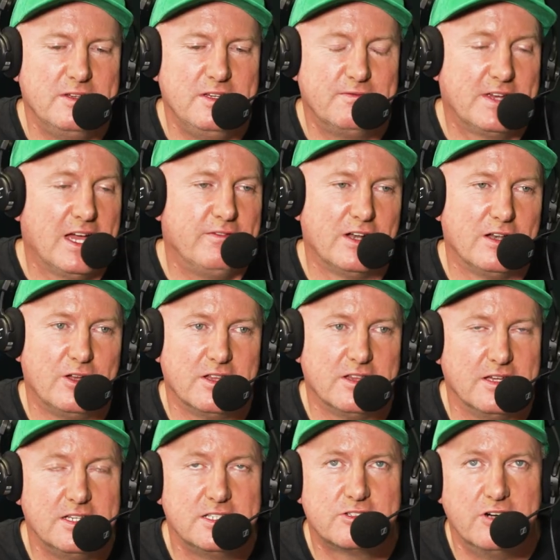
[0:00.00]
we, you've covered a lot
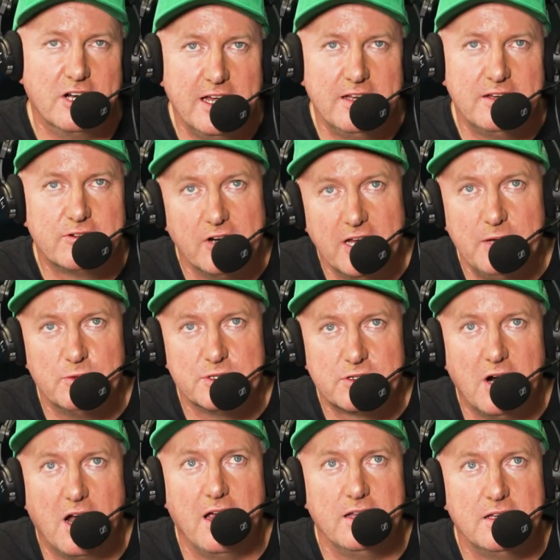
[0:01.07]
of these. Green green was
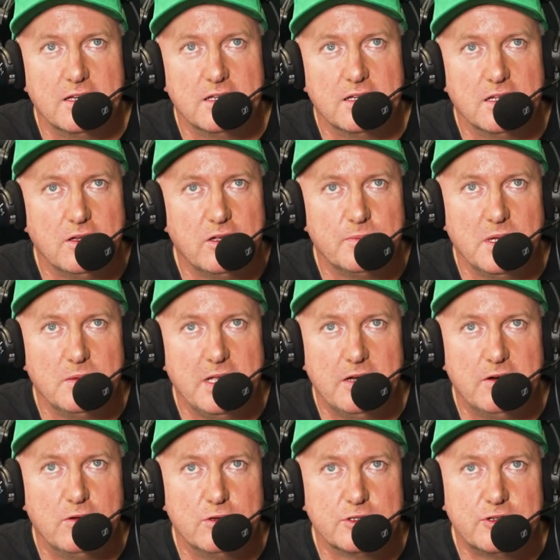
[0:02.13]
great. A lot of people
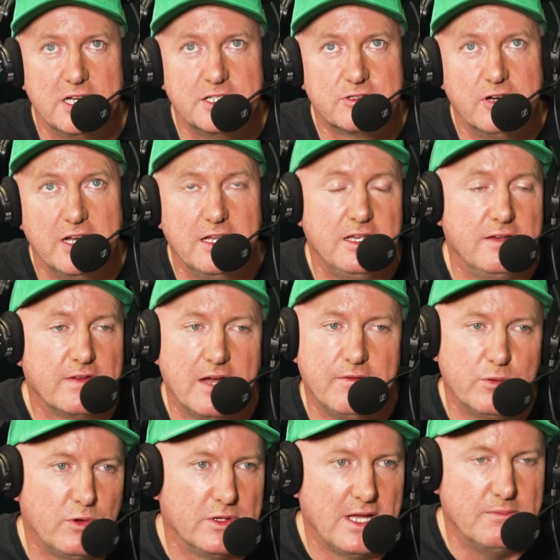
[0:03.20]
hear a horse race greenly. You've
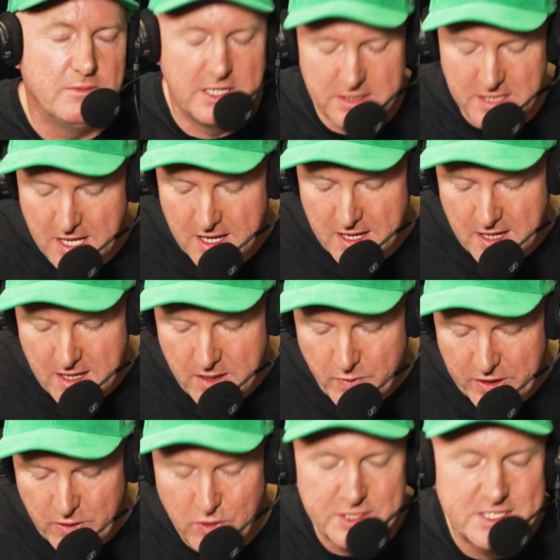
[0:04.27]
covered what that means.
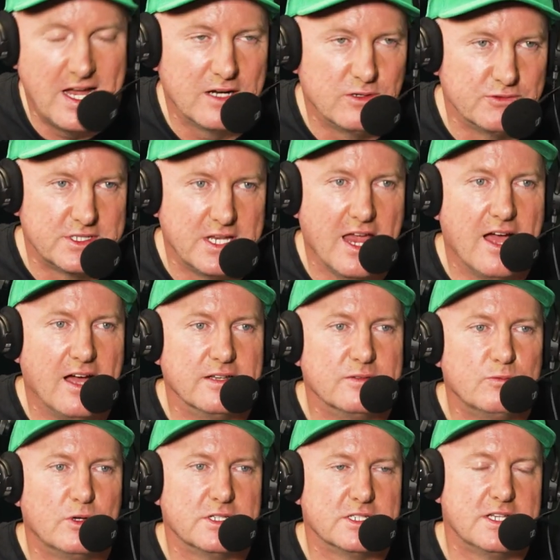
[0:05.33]
When a horse knuckles down,
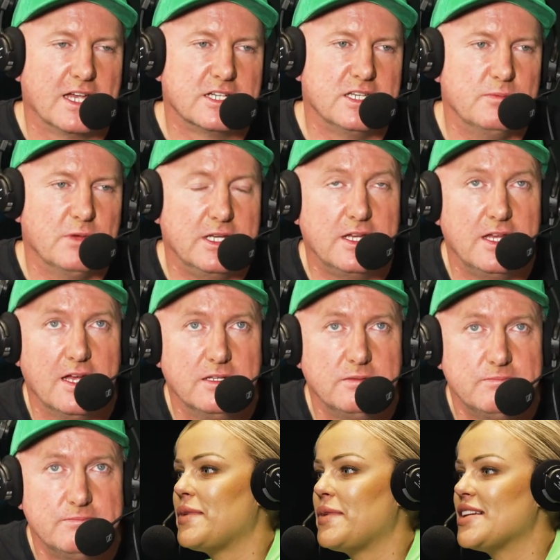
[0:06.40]
what does it actually mean, here?
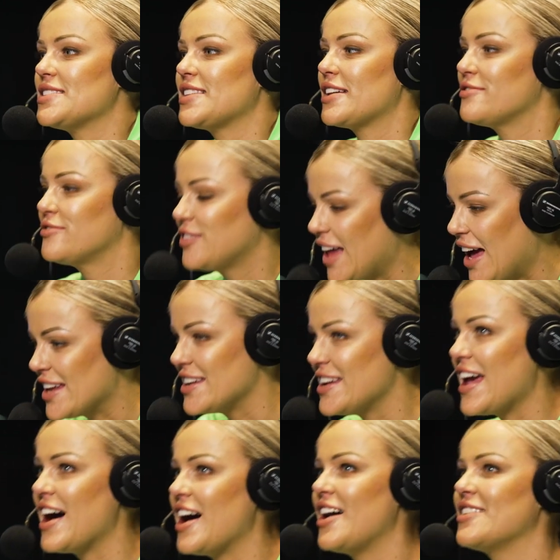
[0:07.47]
means they flatten
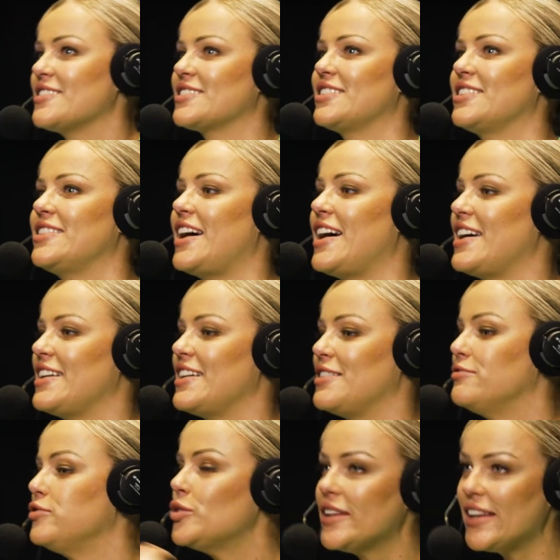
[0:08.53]
out. They are
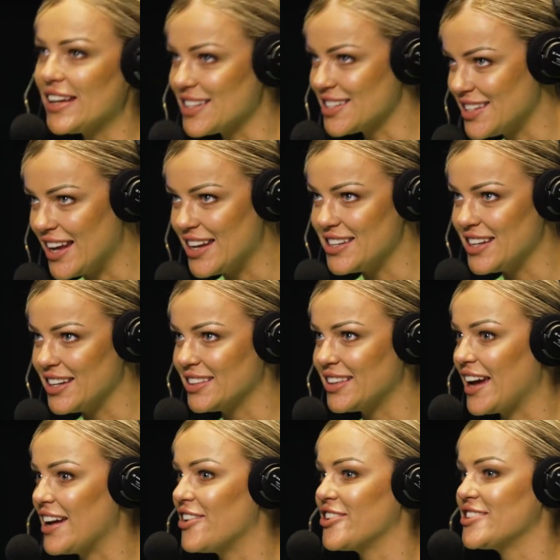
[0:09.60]
fully extending.
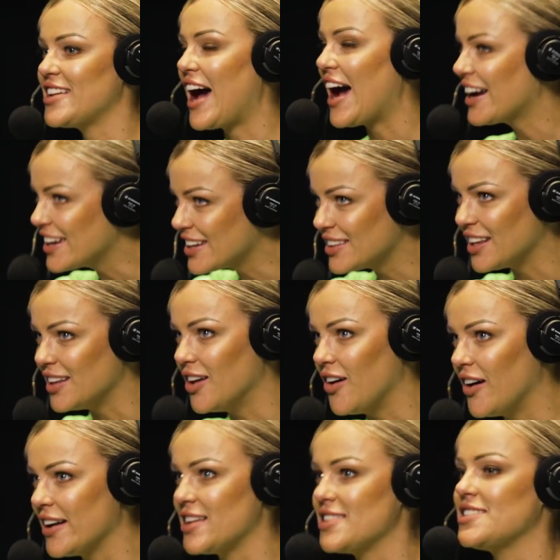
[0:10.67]
They are attacking the
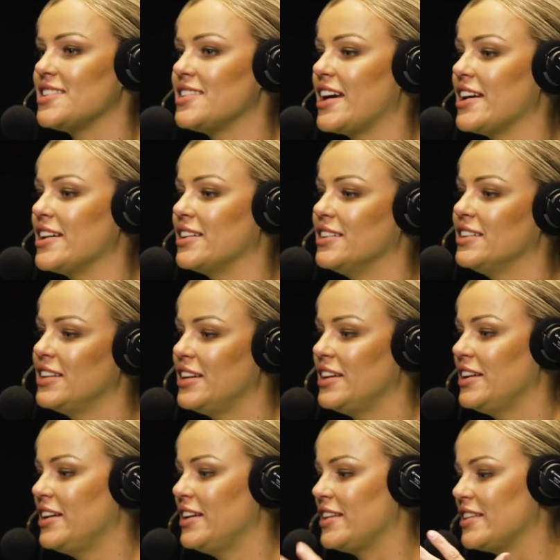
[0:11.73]
line, as in they are,
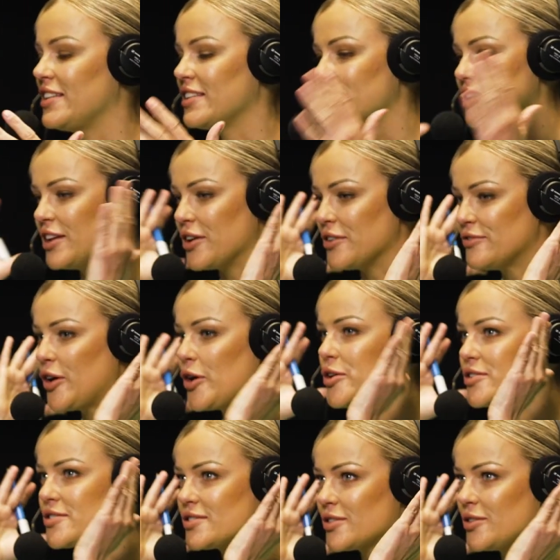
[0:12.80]
uh, you know,
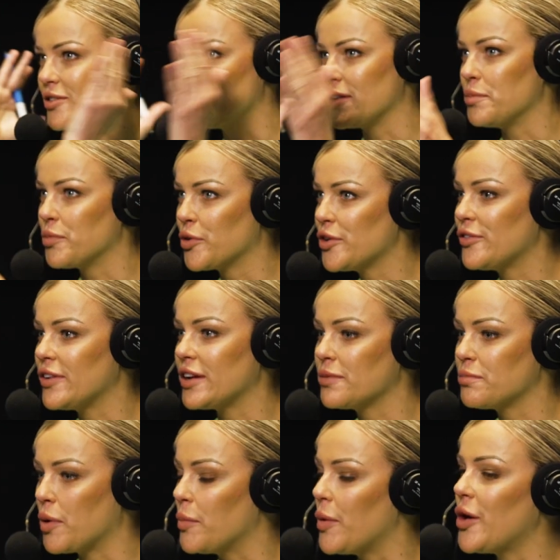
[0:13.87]
focused on improving,
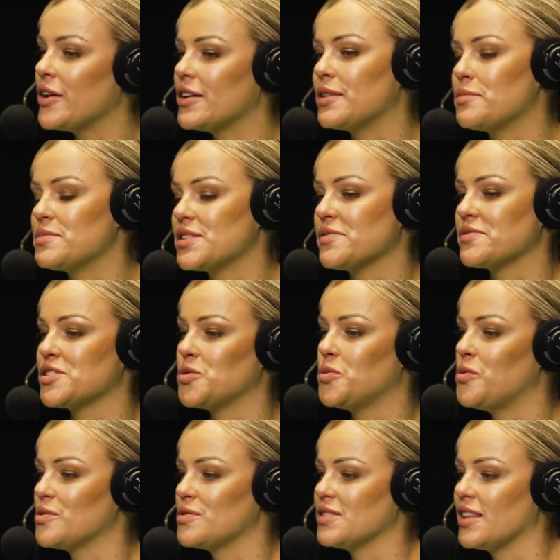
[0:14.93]
promoting themselves
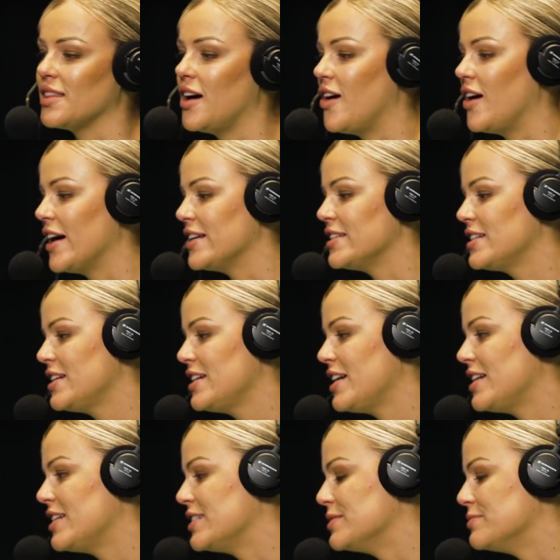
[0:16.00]
towards the line.
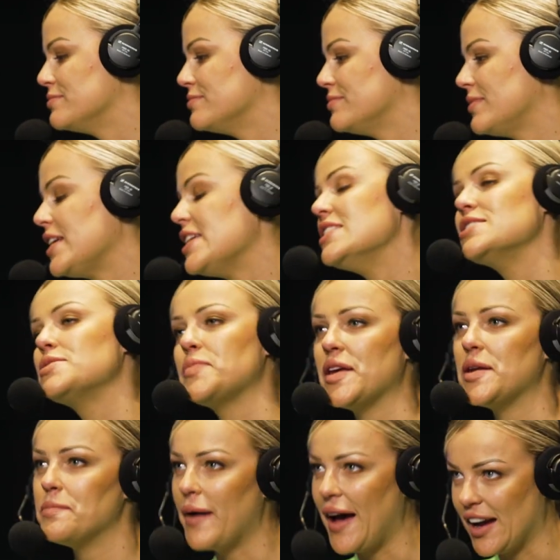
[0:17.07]
Um, ears
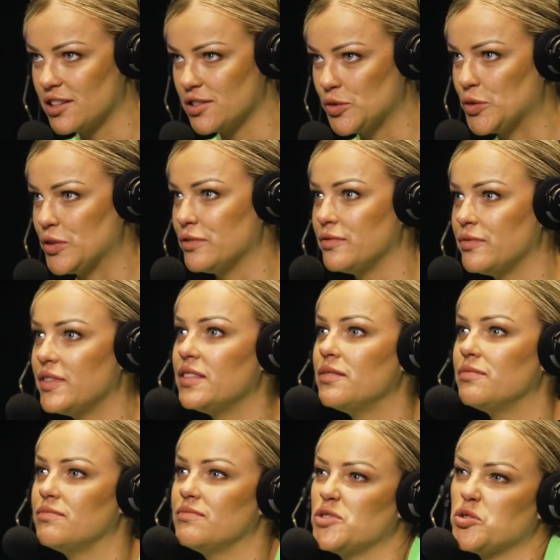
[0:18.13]
pinned back, sort of,
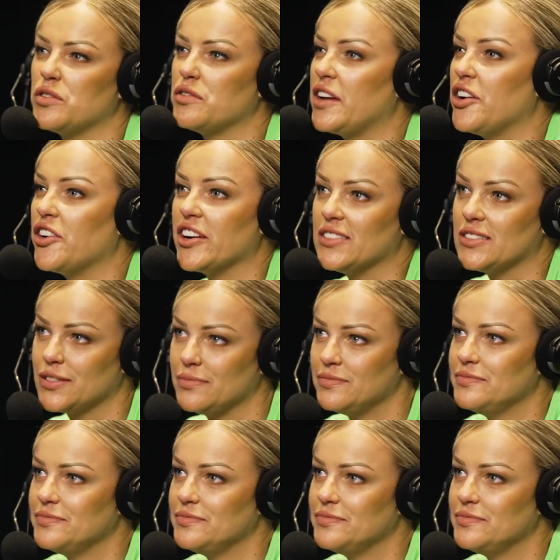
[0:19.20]
sort of areas.